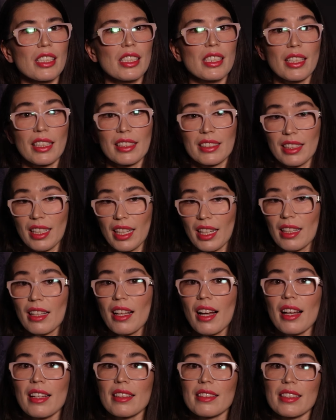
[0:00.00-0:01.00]
Chanel
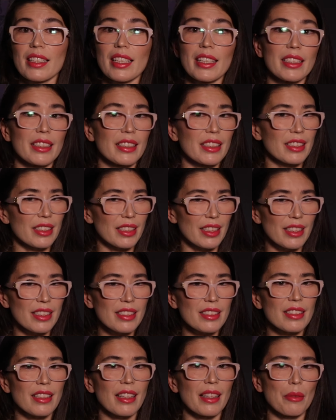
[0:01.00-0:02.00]
has
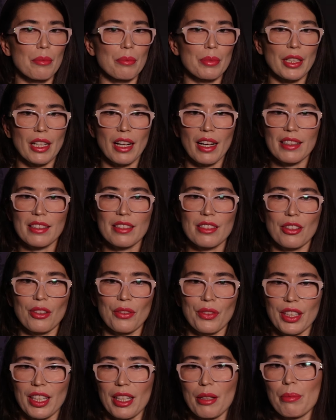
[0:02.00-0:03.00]
increased the price
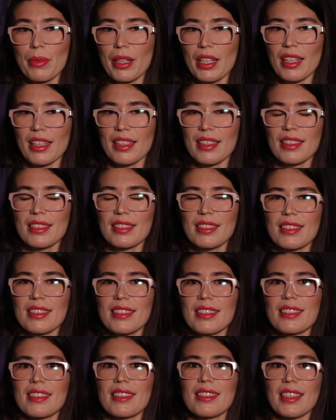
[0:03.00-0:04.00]
of their
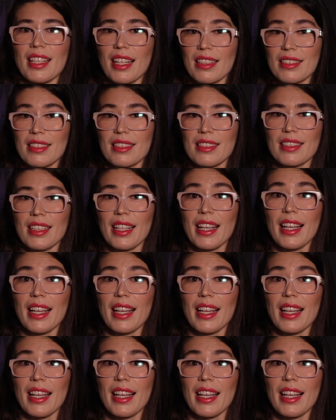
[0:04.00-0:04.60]
bags, yes,